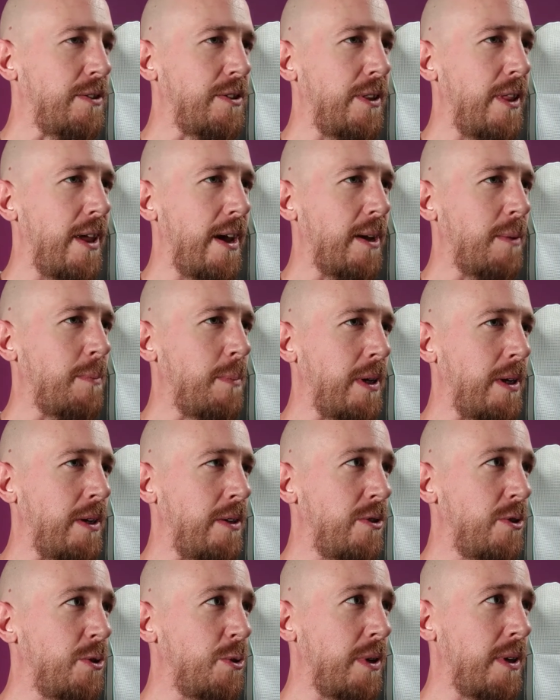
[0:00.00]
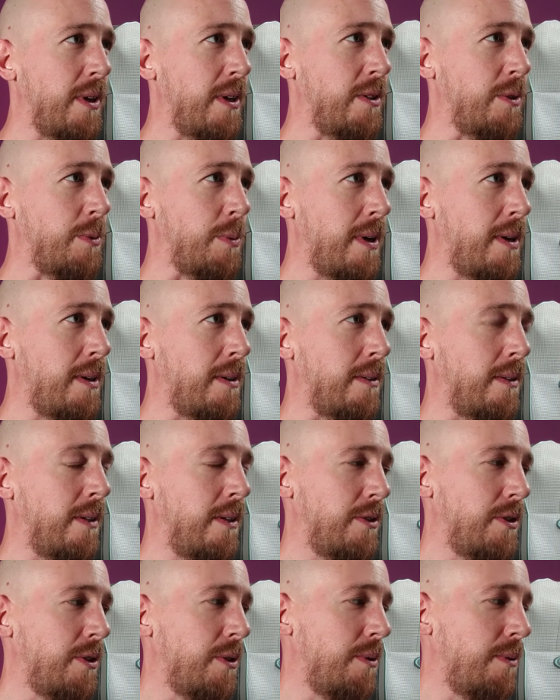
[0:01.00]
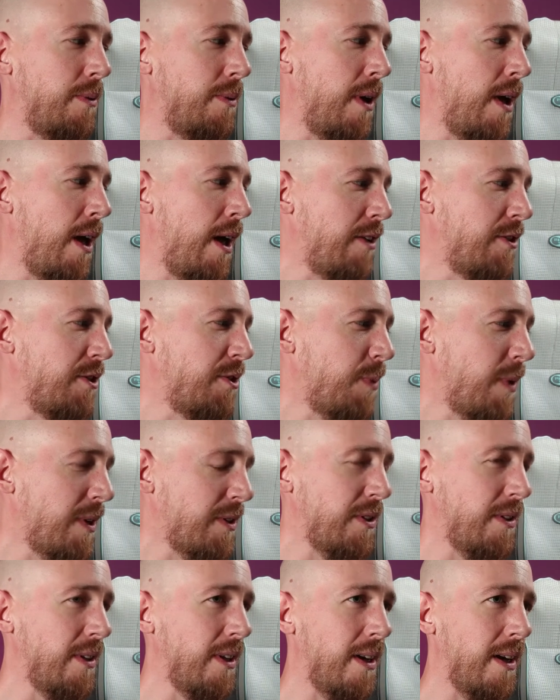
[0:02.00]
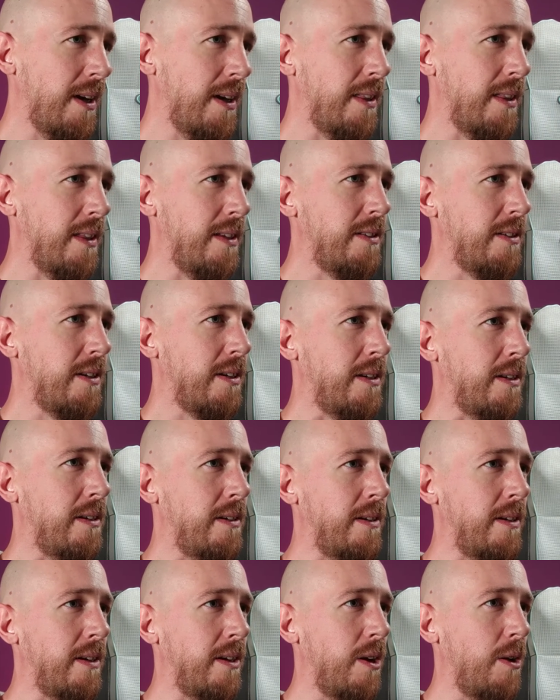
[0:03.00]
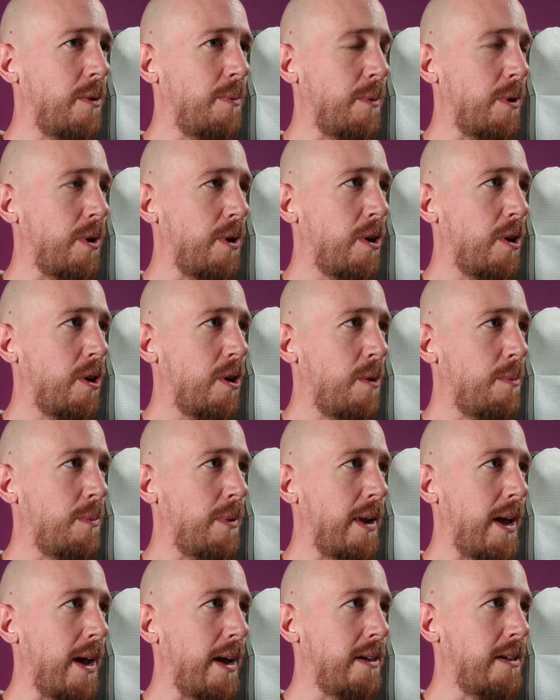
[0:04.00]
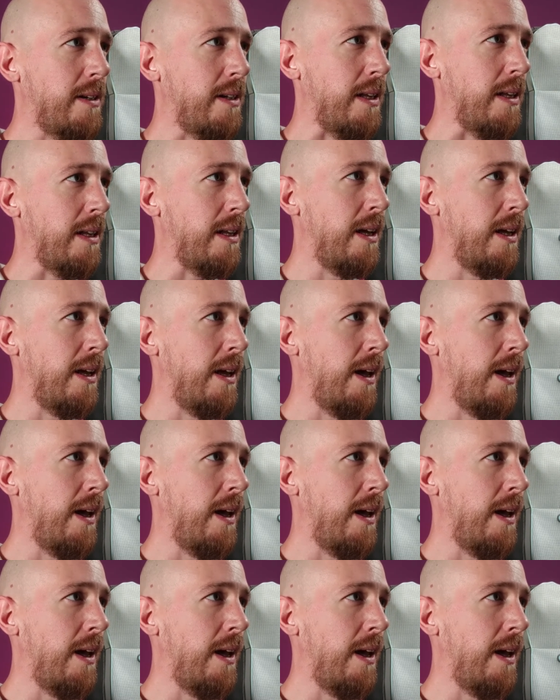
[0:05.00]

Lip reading: that can be tricky as well. So this is where something like this can come in handy.